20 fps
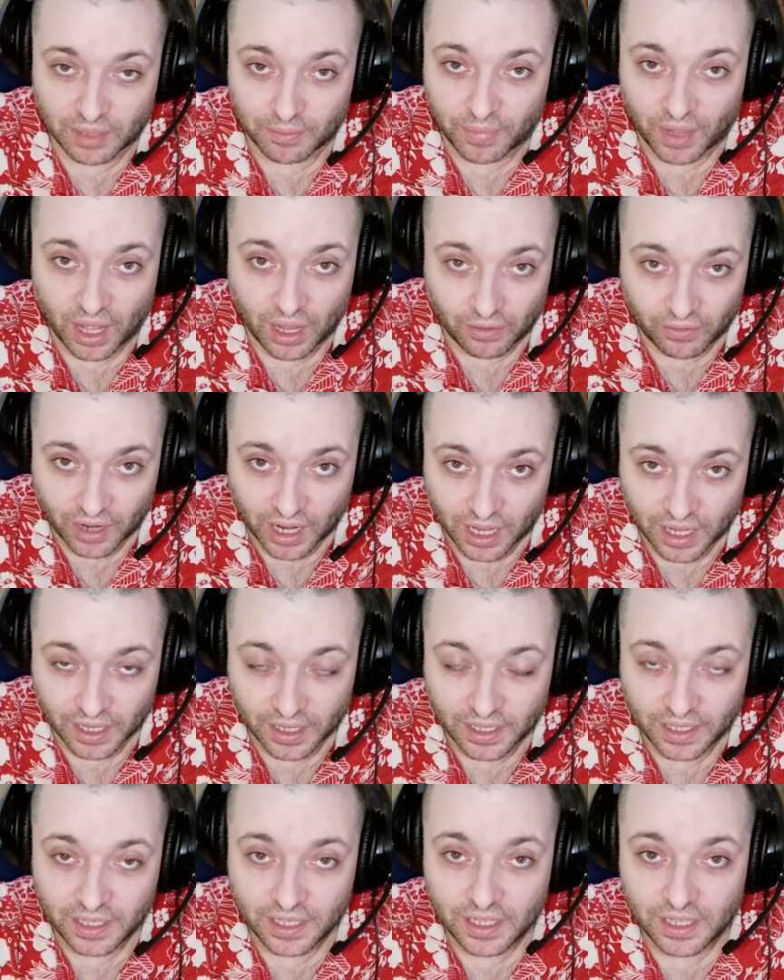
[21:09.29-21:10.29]

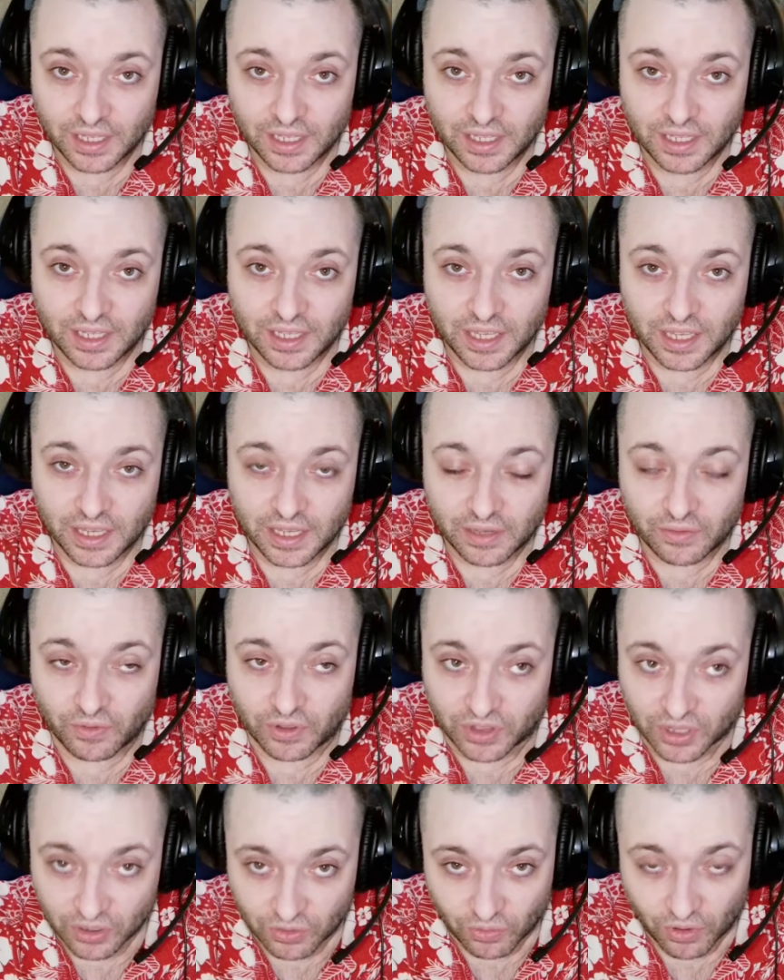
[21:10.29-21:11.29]
Balrog,
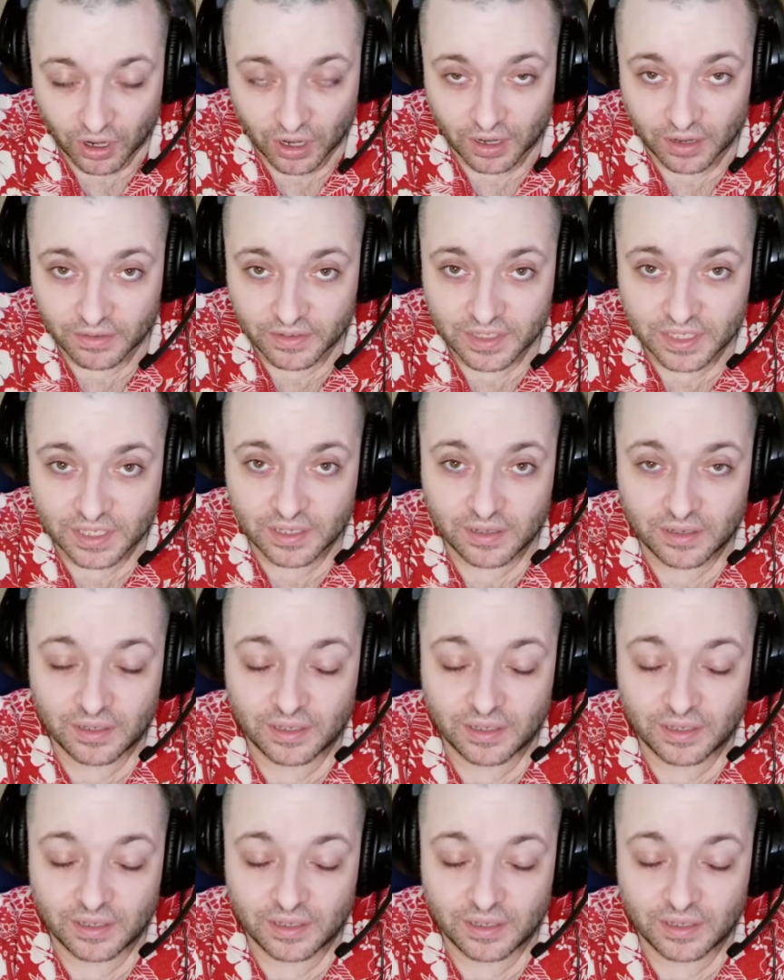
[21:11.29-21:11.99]
with the dwarves.